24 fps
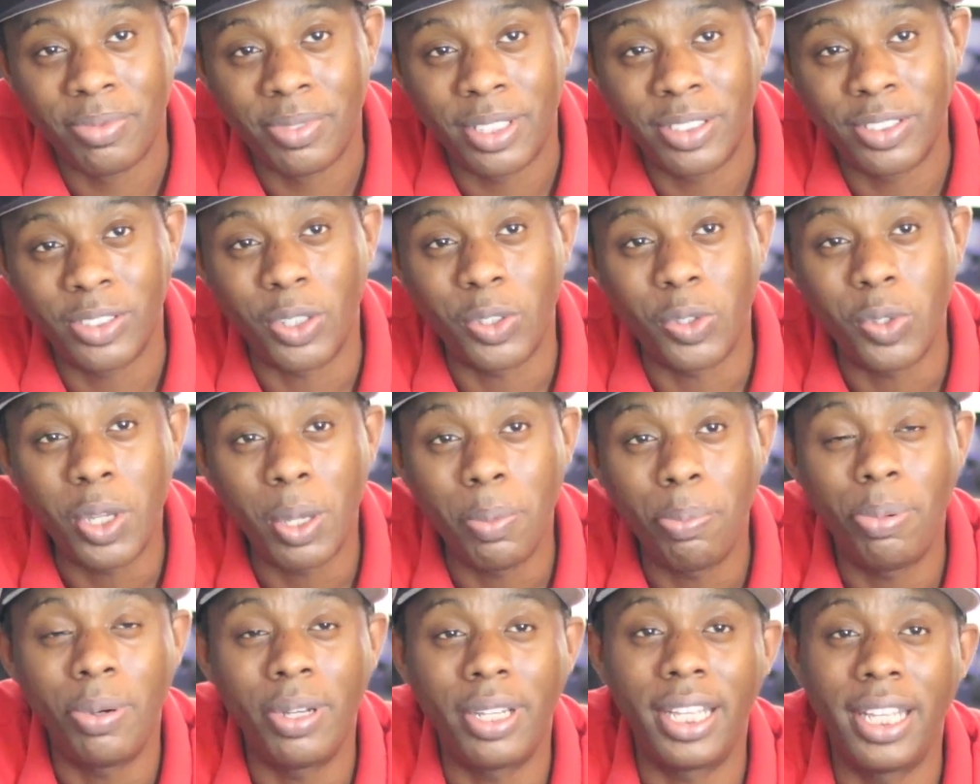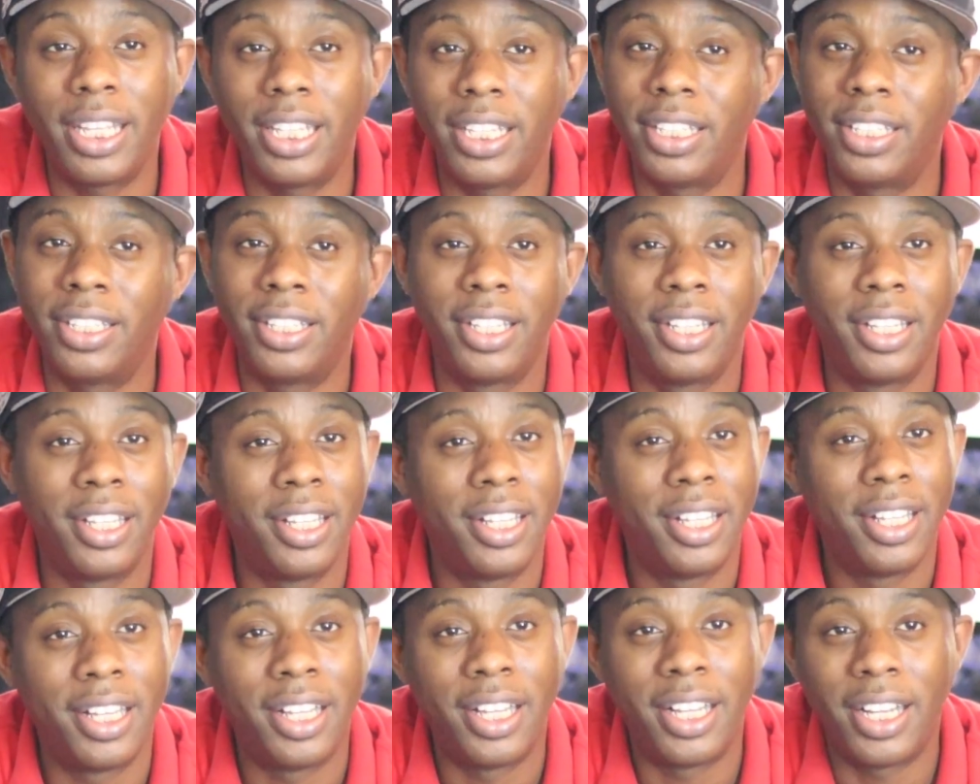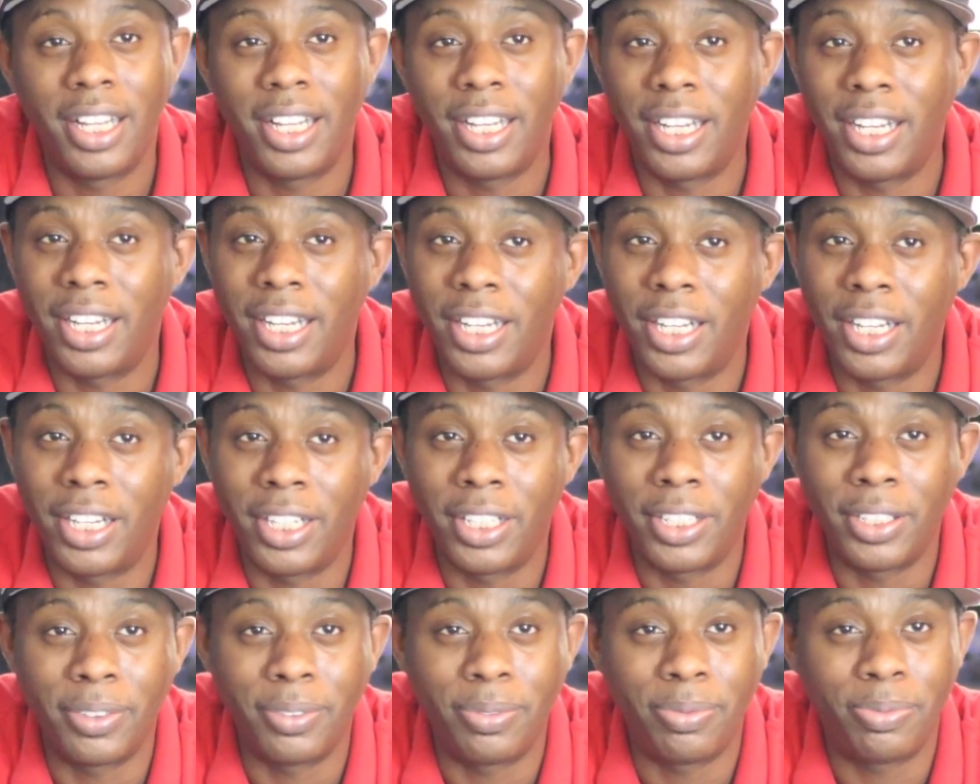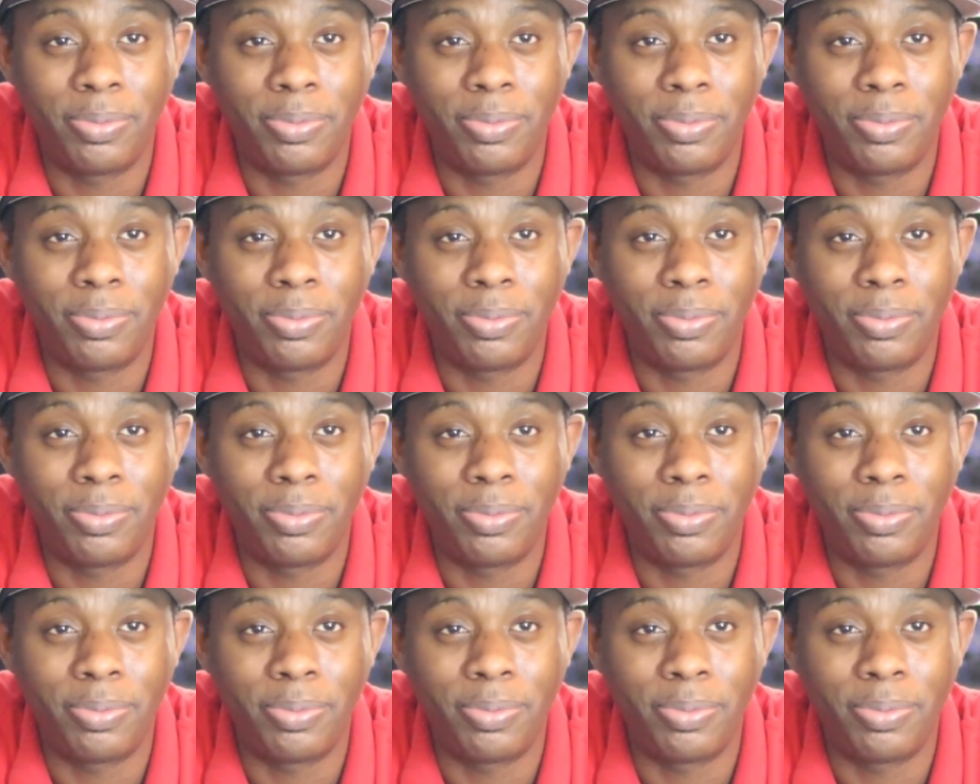So you can put in a